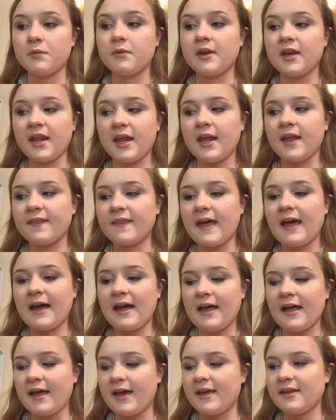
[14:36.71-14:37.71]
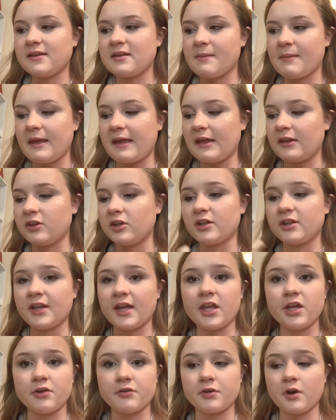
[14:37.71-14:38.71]
need that height to make it look
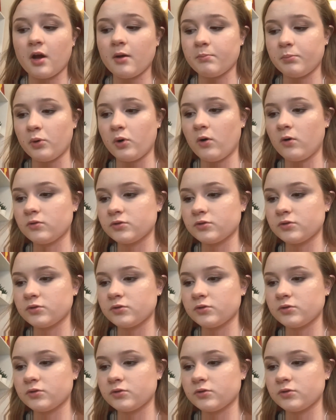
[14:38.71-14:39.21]
like you're not bald.